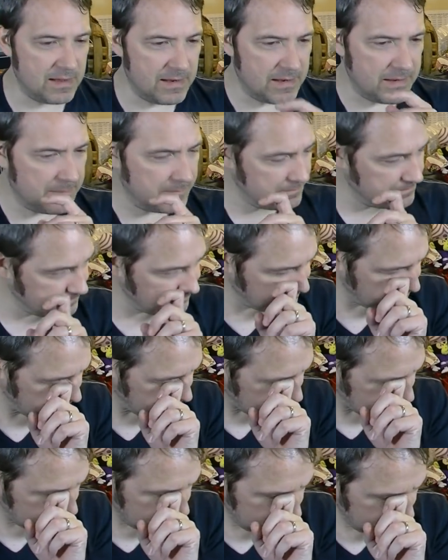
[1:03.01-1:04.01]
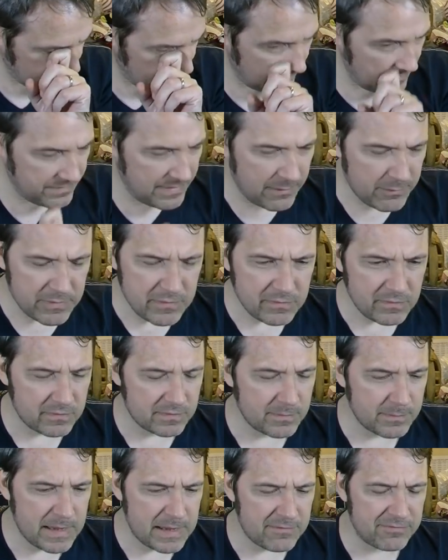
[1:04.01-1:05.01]
um, they were using
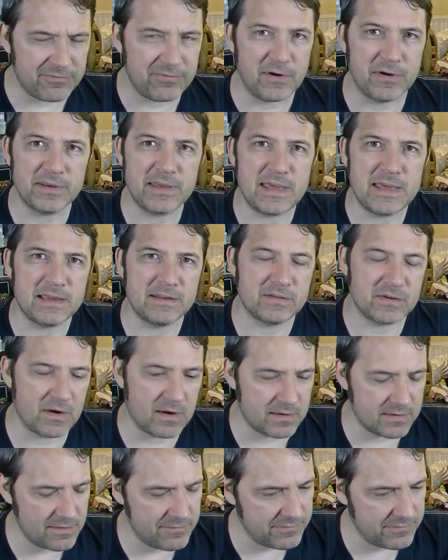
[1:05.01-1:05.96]
some kind of funky guitar.